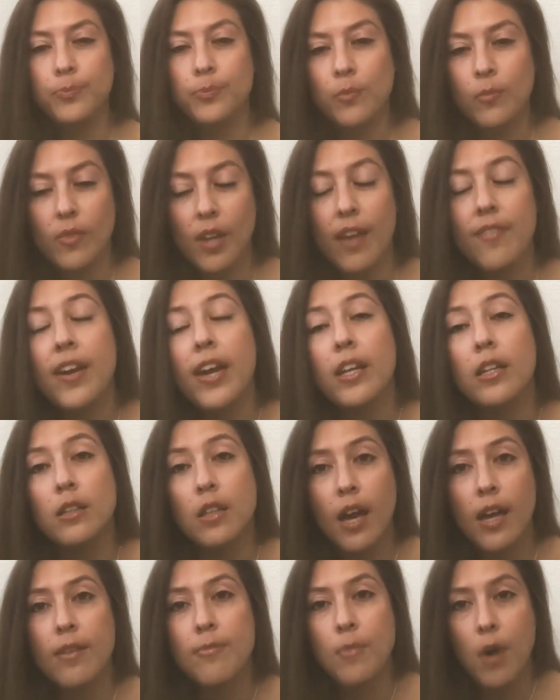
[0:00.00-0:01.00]
I've had a
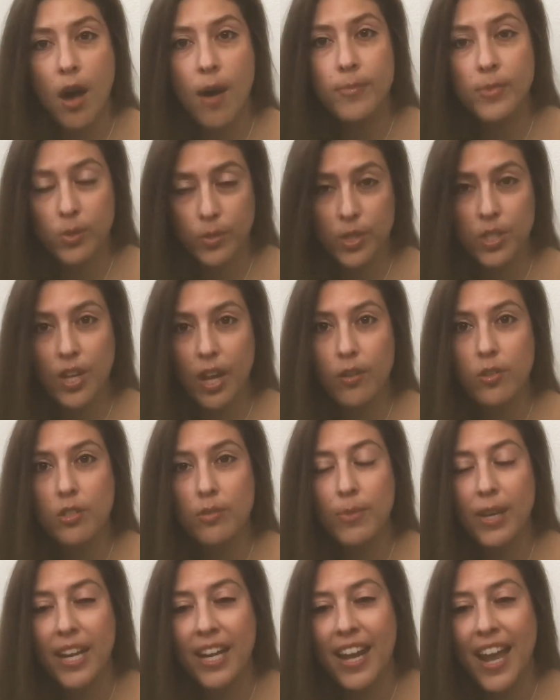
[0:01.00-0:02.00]
lot of moms reach out to
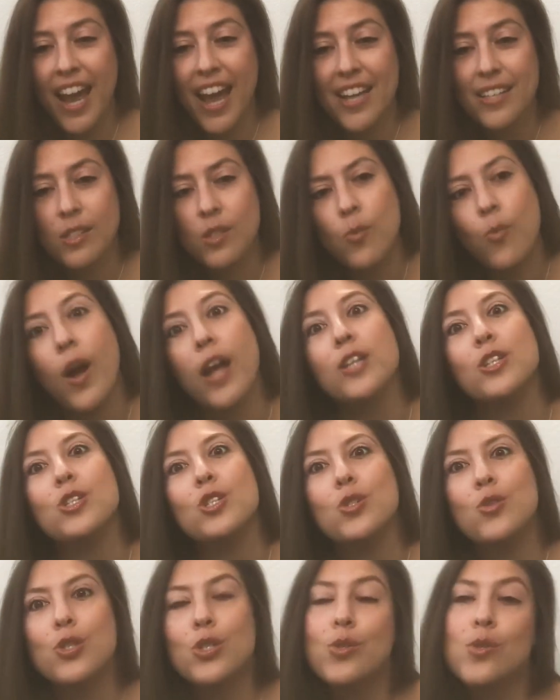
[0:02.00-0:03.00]
me and ask, why did
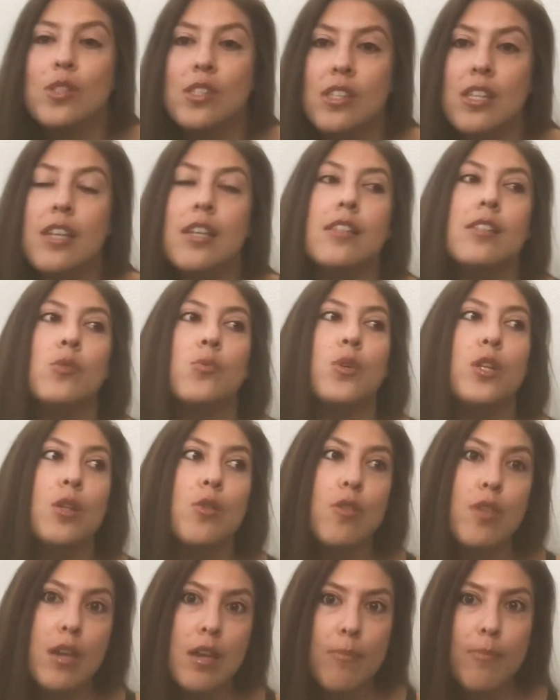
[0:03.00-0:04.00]
you choose this? What do you
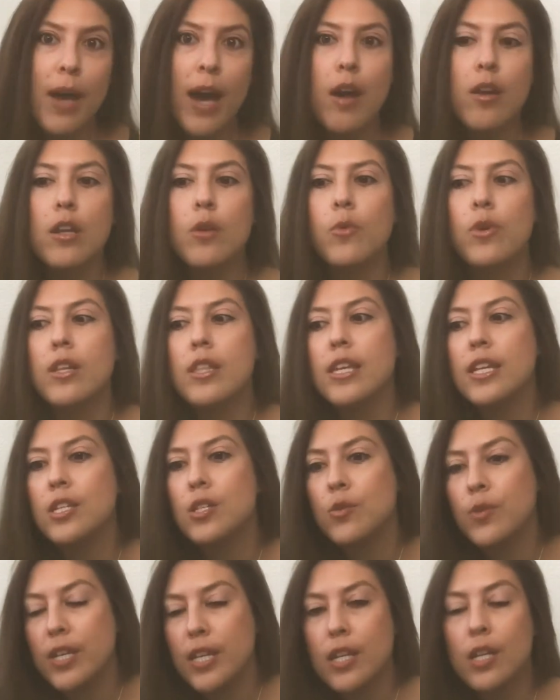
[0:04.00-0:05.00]
think about it? What do they
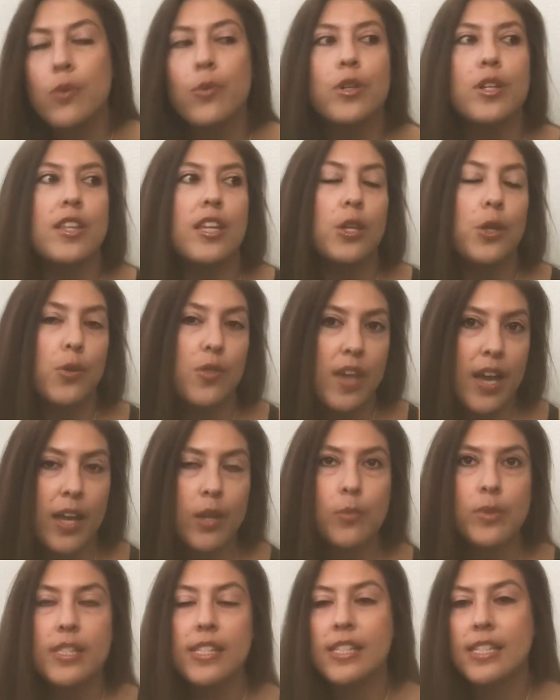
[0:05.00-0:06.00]
do here? What do they do
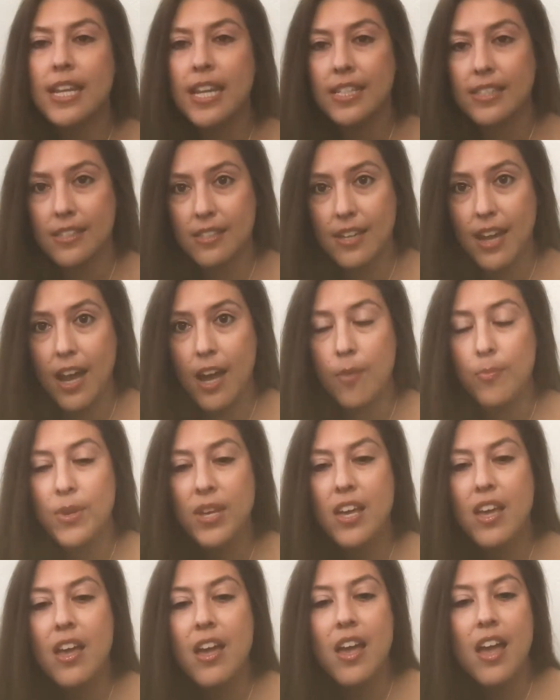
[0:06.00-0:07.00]
then? What's the next step?
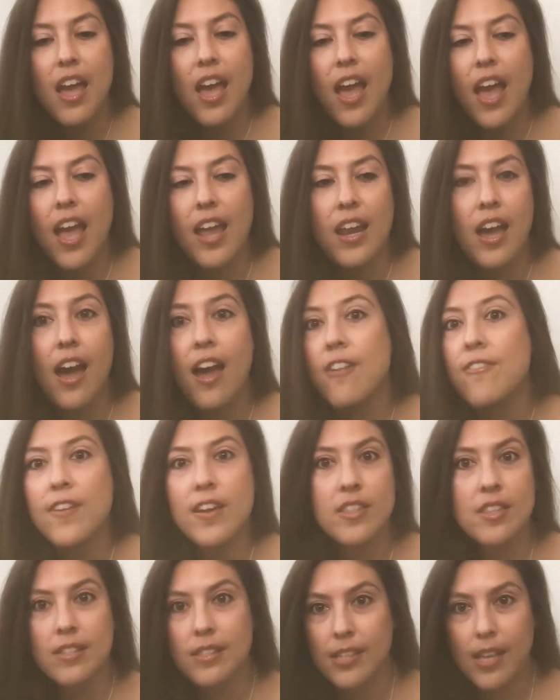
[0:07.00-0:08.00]
And I
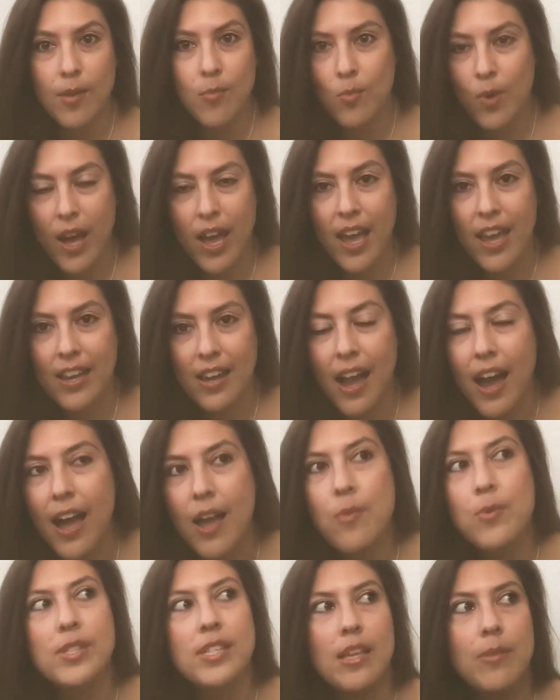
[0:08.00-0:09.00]
felt the same way, and
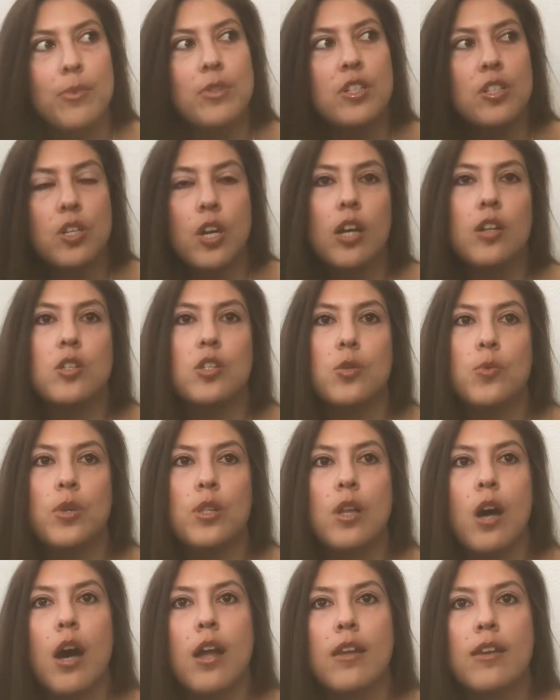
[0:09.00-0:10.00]
I was able to talk to a
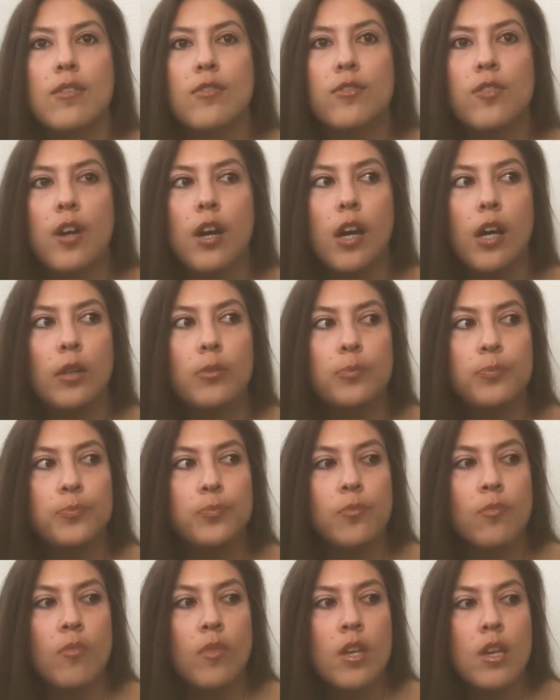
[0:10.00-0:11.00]
lot of
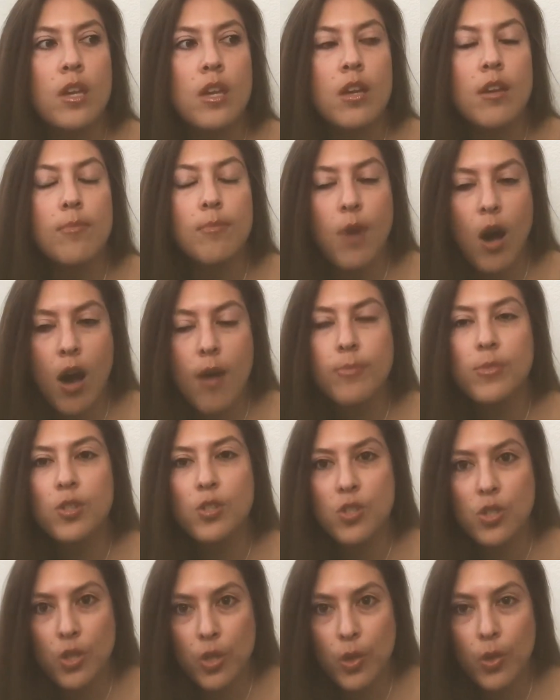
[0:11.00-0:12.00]
moms
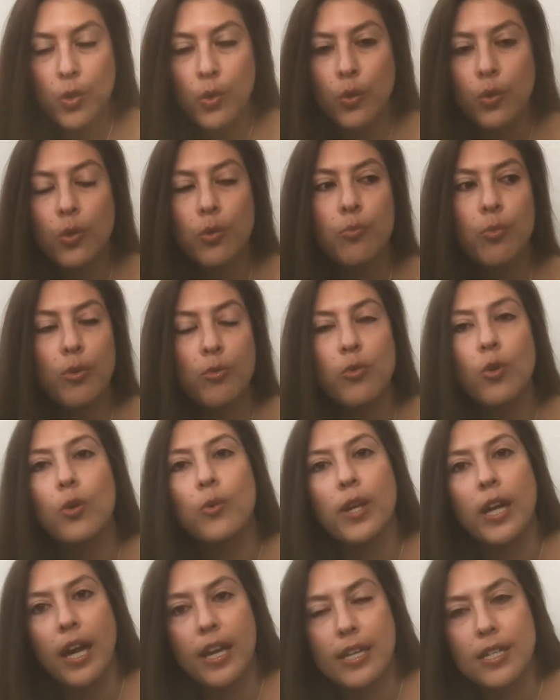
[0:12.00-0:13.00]
too before
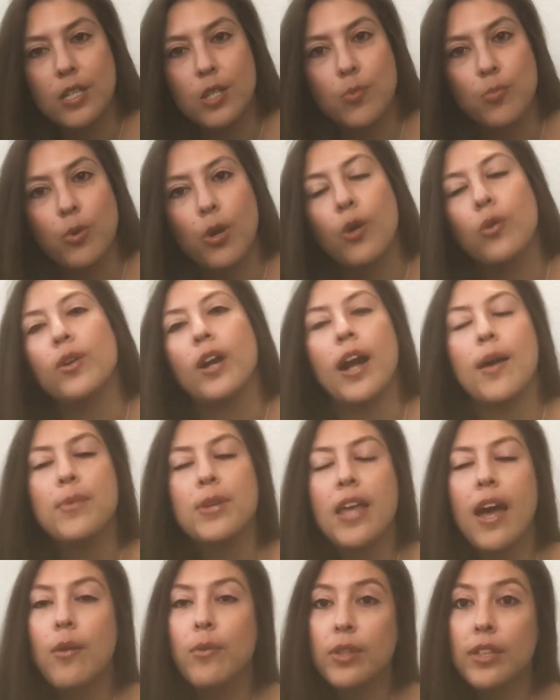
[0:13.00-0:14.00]
we got into the program,
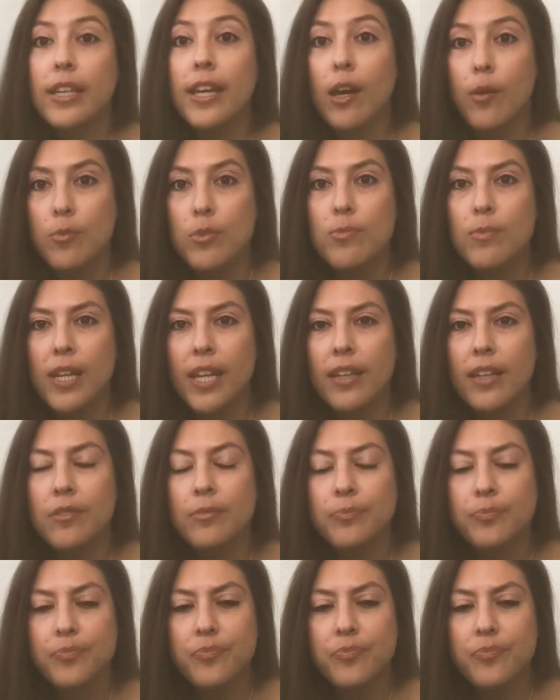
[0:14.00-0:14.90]
and that really helped me.